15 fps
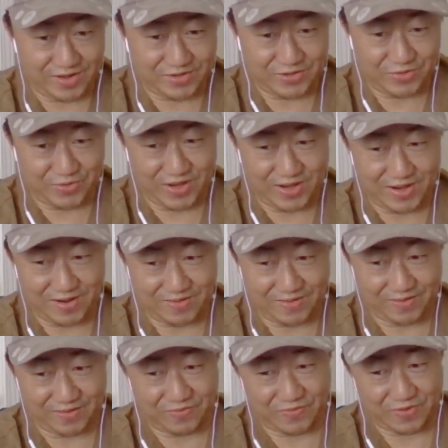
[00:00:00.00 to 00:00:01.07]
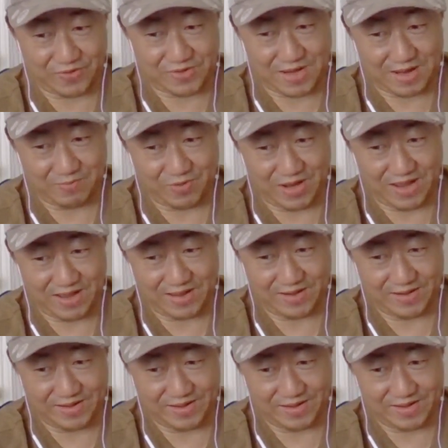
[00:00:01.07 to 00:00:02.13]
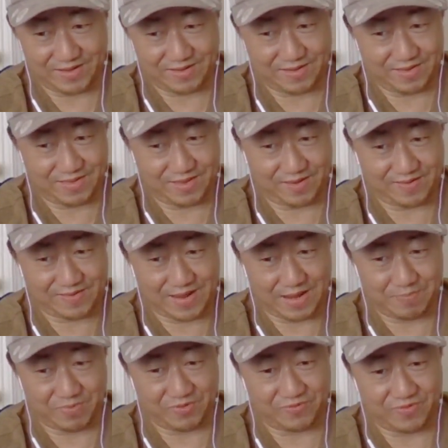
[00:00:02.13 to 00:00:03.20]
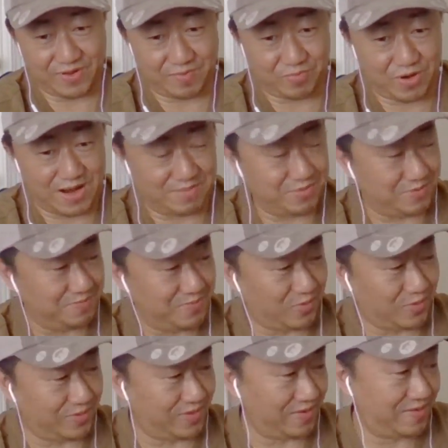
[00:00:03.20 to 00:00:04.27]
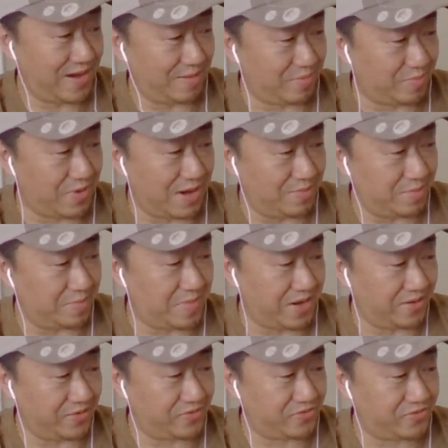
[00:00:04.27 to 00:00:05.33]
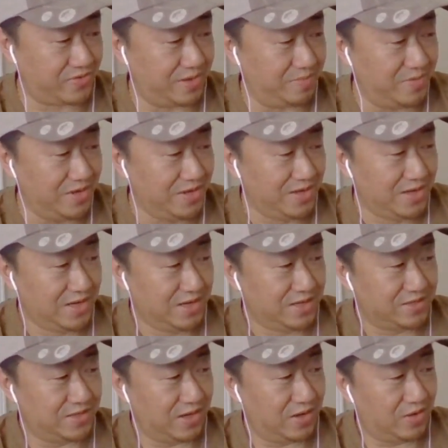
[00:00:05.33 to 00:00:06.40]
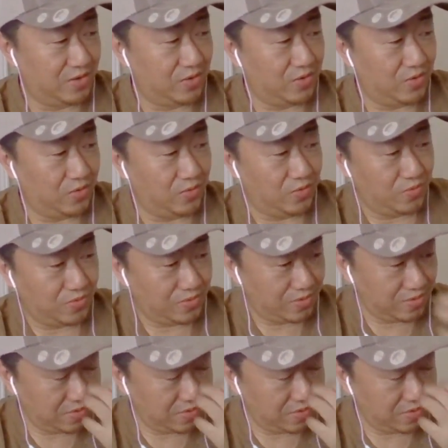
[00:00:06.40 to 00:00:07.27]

issue here. This is the first time we had these type of problem or this type of problem on the stream. So